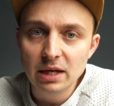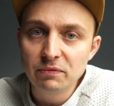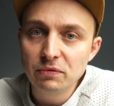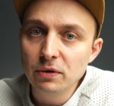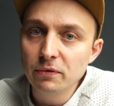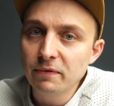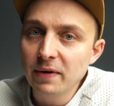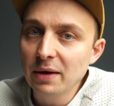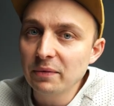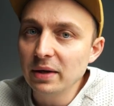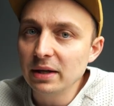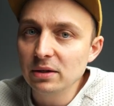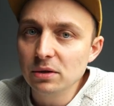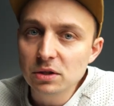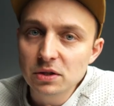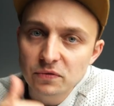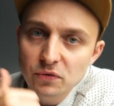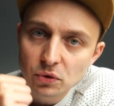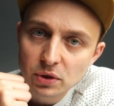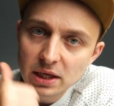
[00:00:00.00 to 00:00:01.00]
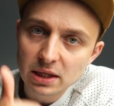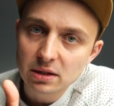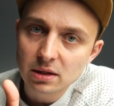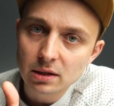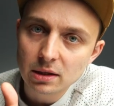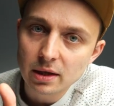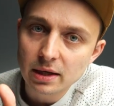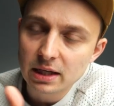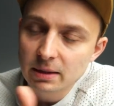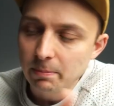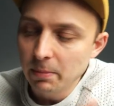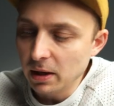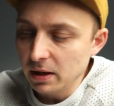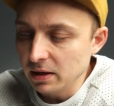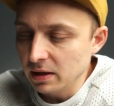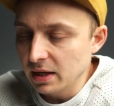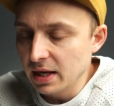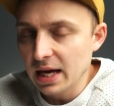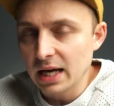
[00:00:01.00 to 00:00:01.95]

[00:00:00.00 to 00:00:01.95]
If you found that useful, hit the like button.